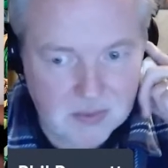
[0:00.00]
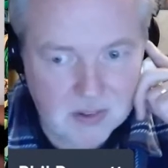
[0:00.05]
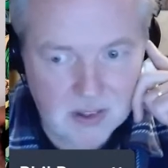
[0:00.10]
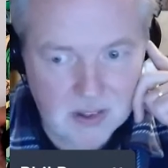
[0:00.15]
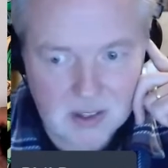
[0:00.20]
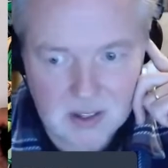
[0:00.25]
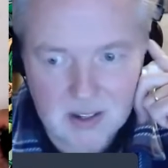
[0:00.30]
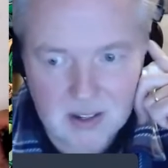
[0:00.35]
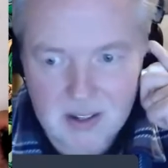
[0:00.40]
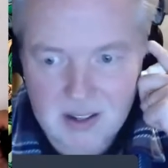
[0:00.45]

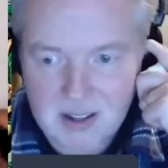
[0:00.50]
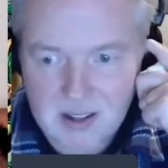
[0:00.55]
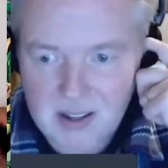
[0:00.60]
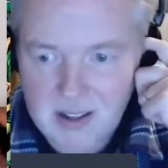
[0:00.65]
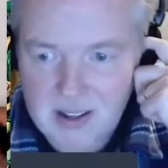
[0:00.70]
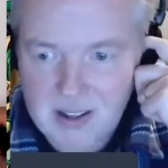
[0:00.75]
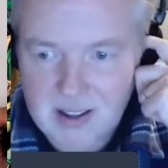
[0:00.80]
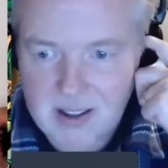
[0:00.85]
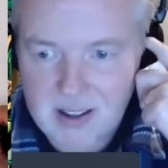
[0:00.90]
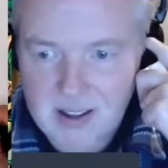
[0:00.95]
Great
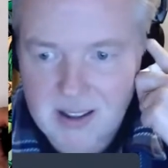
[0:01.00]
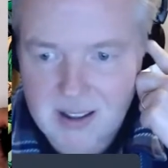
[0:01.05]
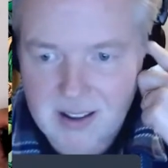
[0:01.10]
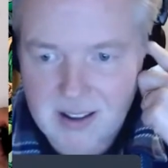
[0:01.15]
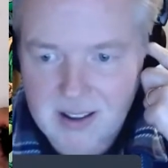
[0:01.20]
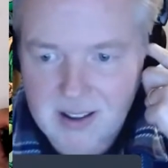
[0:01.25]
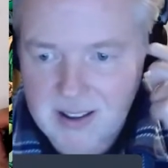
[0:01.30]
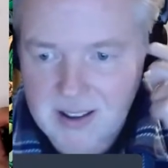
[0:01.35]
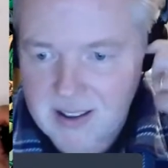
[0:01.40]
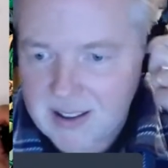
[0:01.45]
titles.
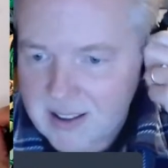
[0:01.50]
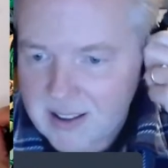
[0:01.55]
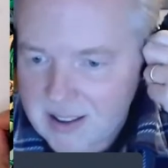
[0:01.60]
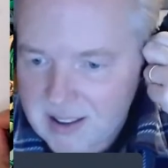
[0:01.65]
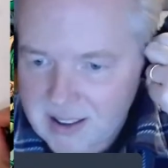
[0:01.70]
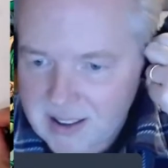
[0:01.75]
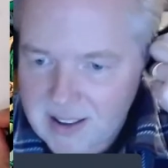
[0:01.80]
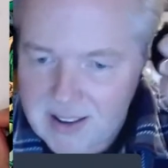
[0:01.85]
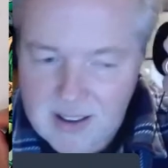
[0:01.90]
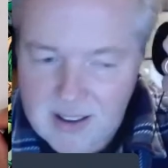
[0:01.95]

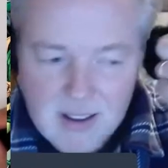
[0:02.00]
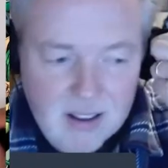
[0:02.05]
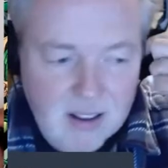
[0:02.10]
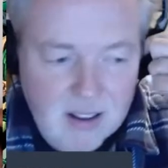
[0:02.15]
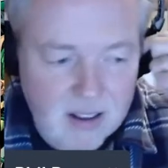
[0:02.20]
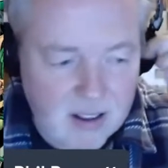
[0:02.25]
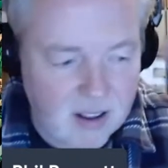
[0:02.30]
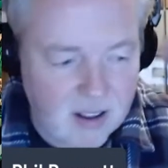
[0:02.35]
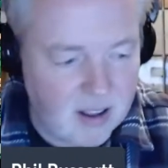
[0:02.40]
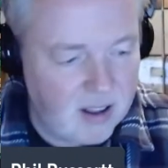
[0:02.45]
The
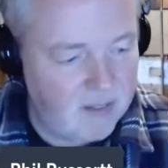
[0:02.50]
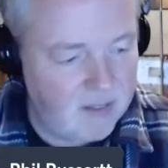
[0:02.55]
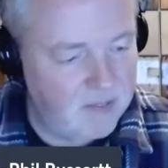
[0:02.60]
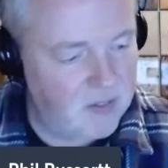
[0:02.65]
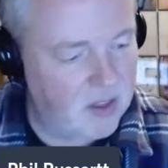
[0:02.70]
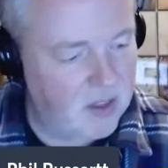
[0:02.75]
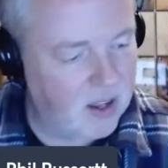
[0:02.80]
best.